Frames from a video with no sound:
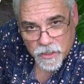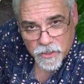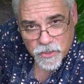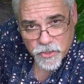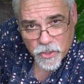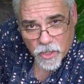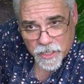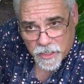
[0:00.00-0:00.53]

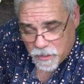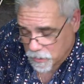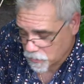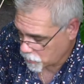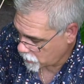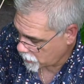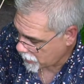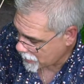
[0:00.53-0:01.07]
enjoy
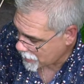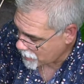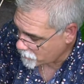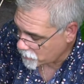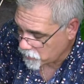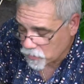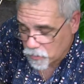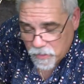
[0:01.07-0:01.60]
and have
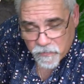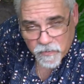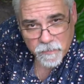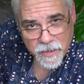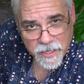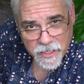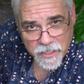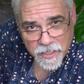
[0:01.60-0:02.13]
been doing for
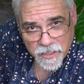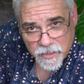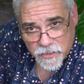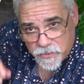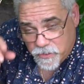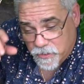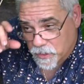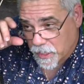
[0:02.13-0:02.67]
many
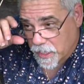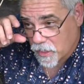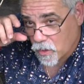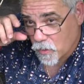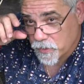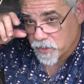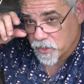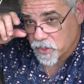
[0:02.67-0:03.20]
years, and
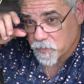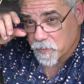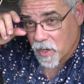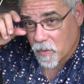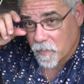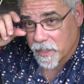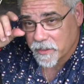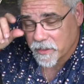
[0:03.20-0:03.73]
always
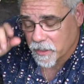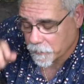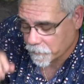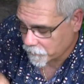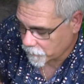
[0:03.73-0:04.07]
experimenting.